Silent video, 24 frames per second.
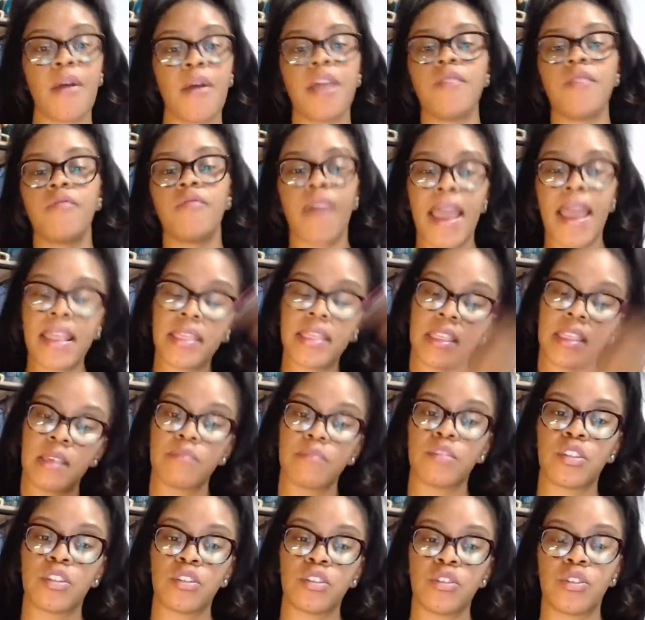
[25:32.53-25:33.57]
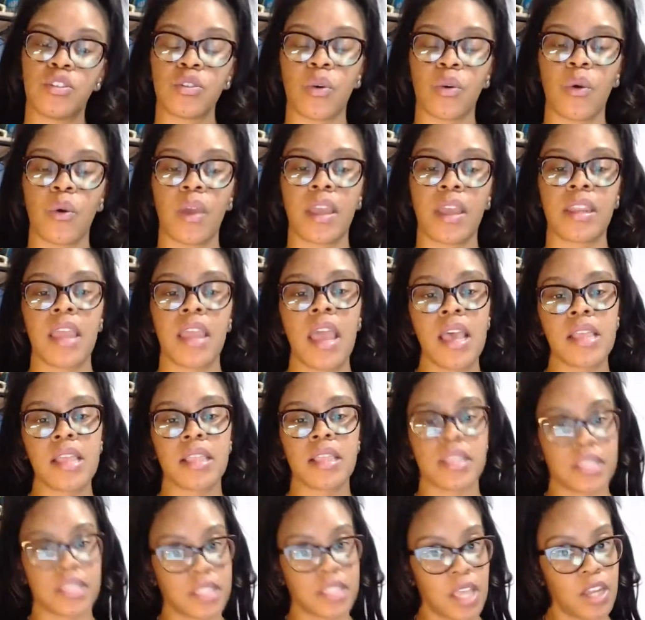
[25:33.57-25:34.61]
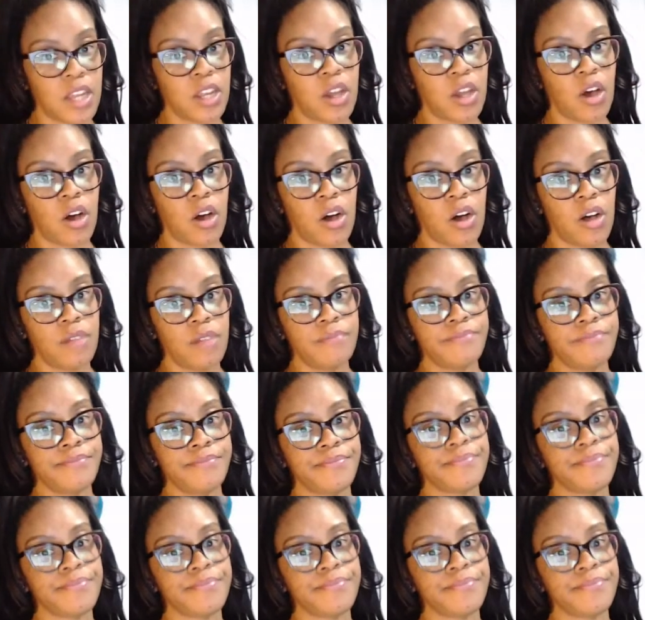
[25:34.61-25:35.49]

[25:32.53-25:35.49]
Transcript: Invite them to join the study hall